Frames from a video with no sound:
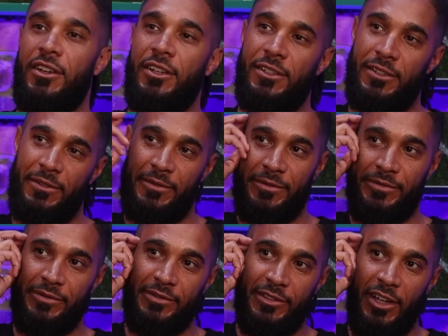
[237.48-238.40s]
And oh, I was right. like, I,
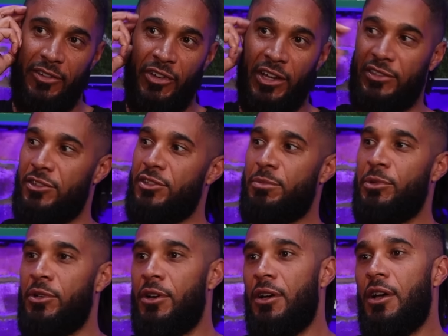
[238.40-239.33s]
I agree. Right, thanks for the
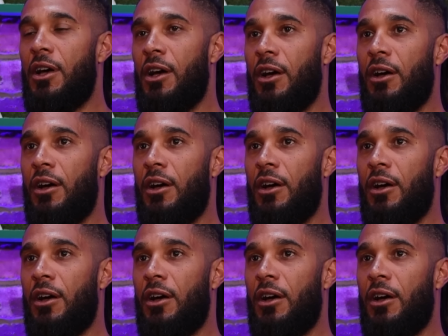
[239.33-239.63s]
support.